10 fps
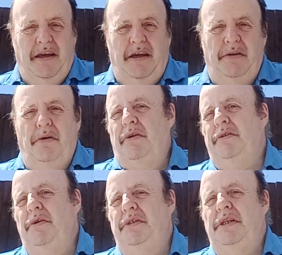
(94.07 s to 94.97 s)
and God
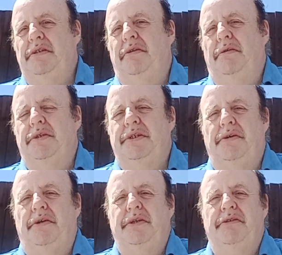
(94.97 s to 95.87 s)
uses all
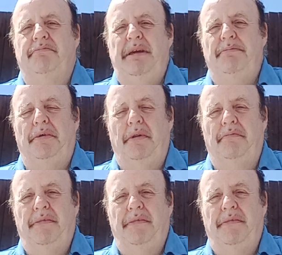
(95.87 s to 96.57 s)
sorts of people,